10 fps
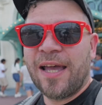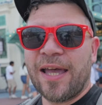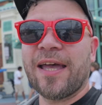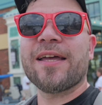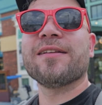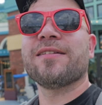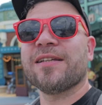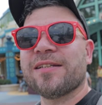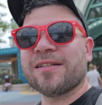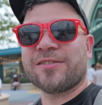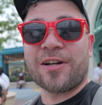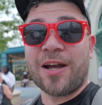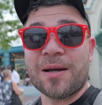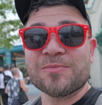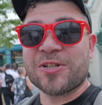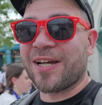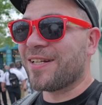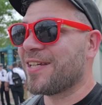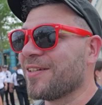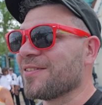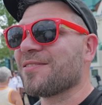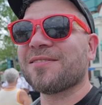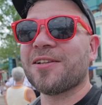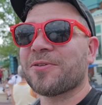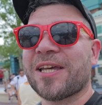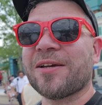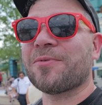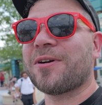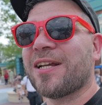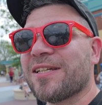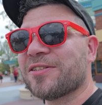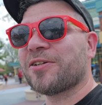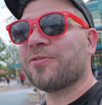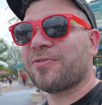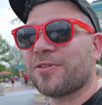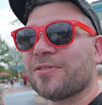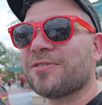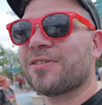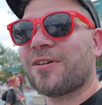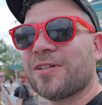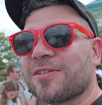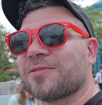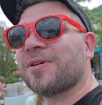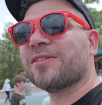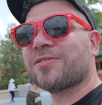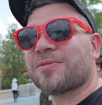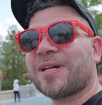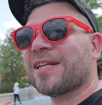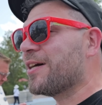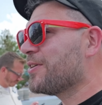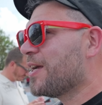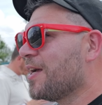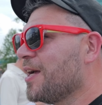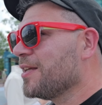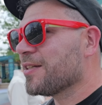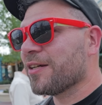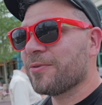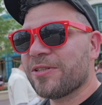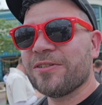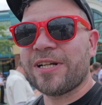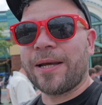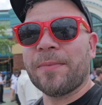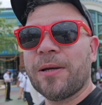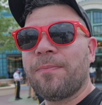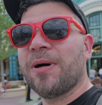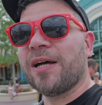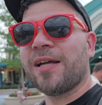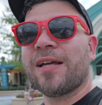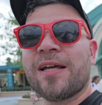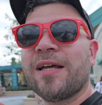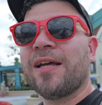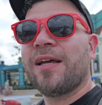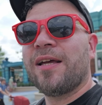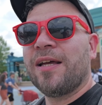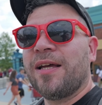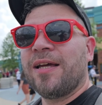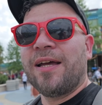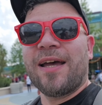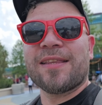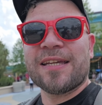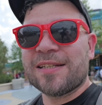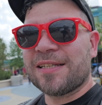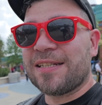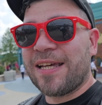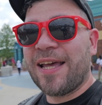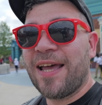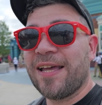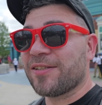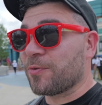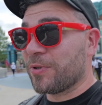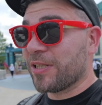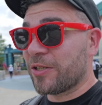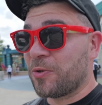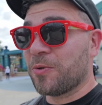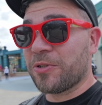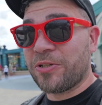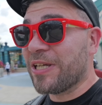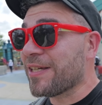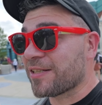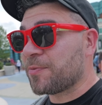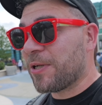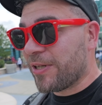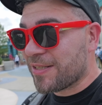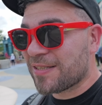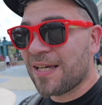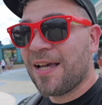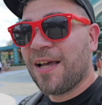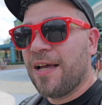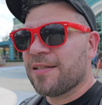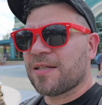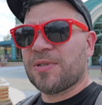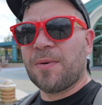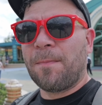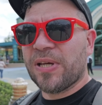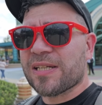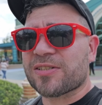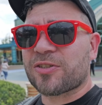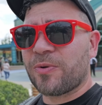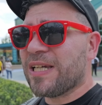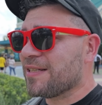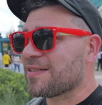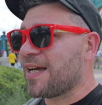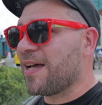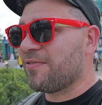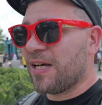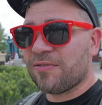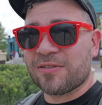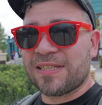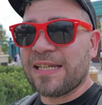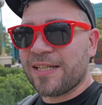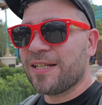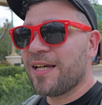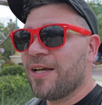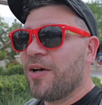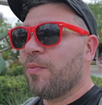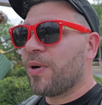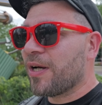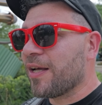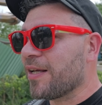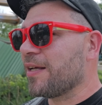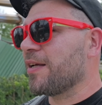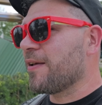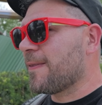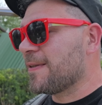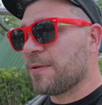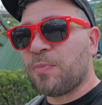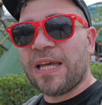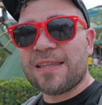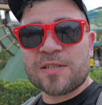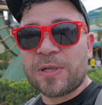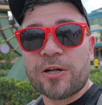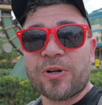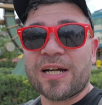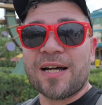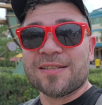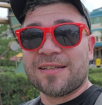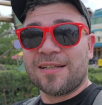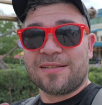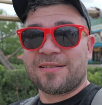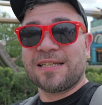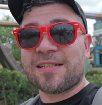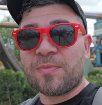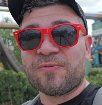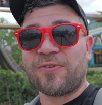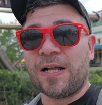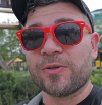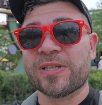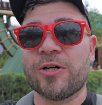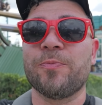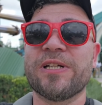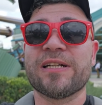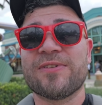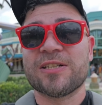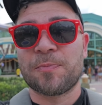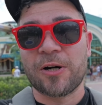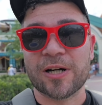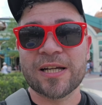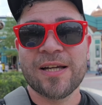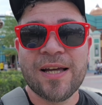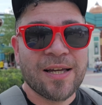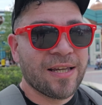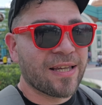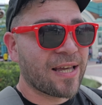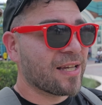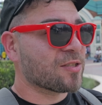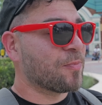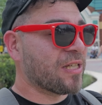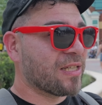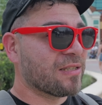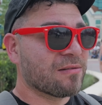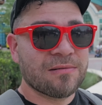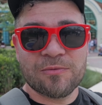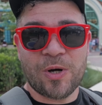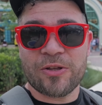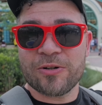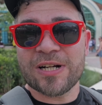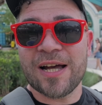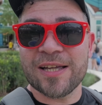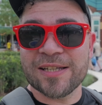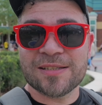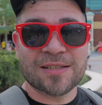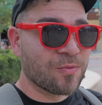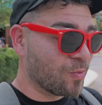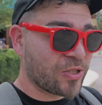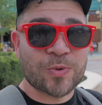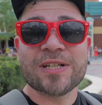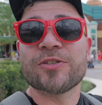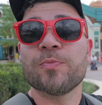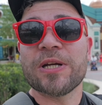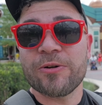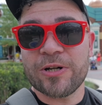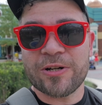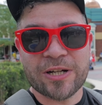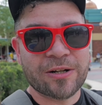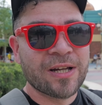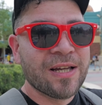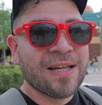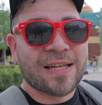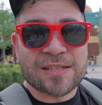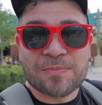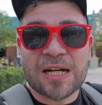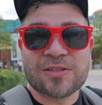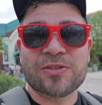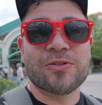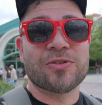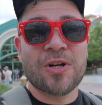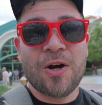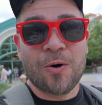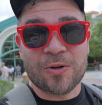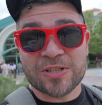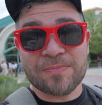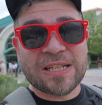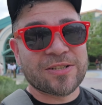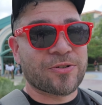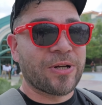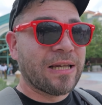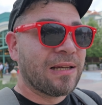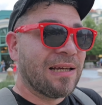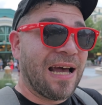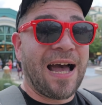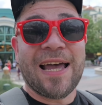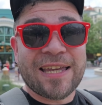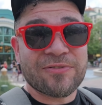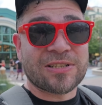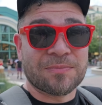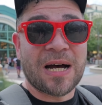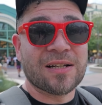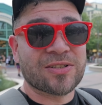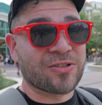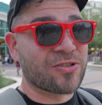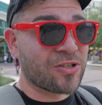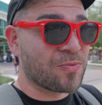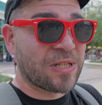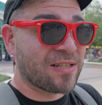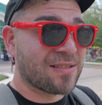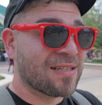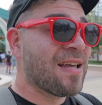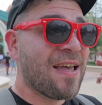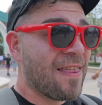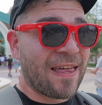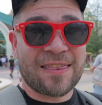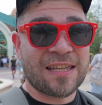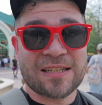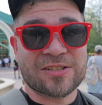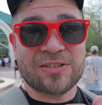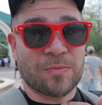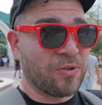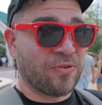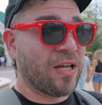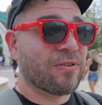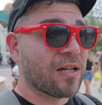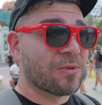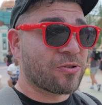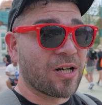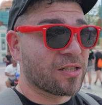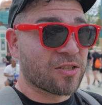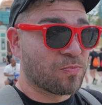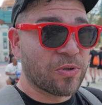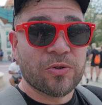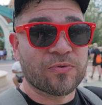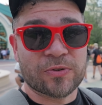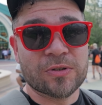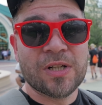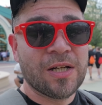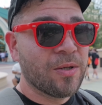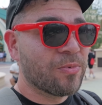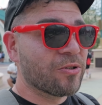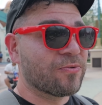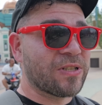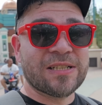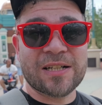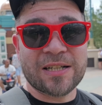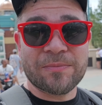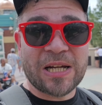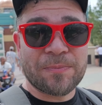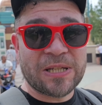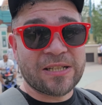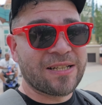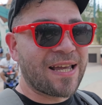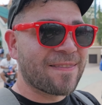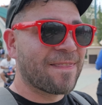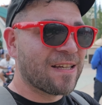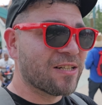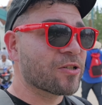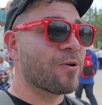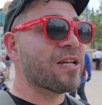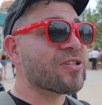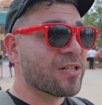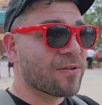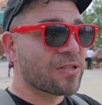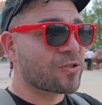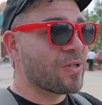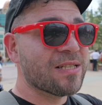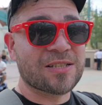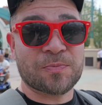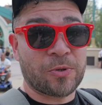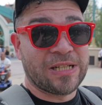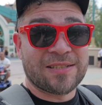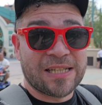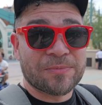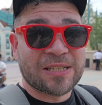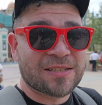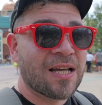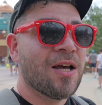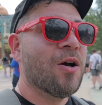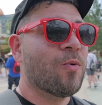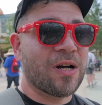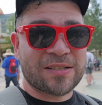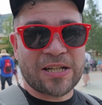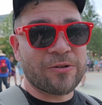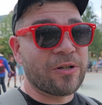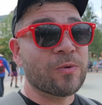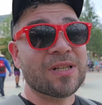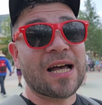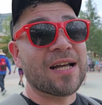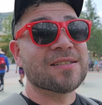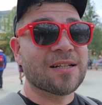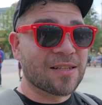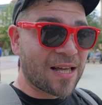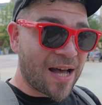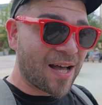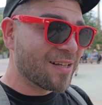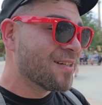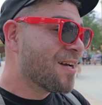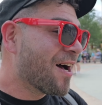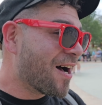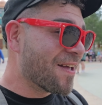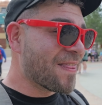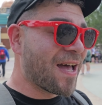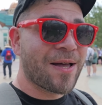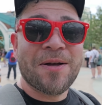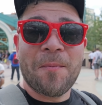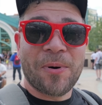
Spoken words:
And sorry, I'm trying to locate where I need to go for Stardust Racers right now to get a return time. But at the end of the day, it's a really cool, unique experience. Some of the biggest screens I have ever seen, but the debate that's been going on since I've been following the opening of this park has been whether or not which one is superior here. Is it Monsters or is it Ministry? I give it to Monsters just because that thing is just a buffet of animatronics. It's beautiful, beautifully done in my opinion, and the integration of the screens is pretty seamless, whereas here it relies a lot on that.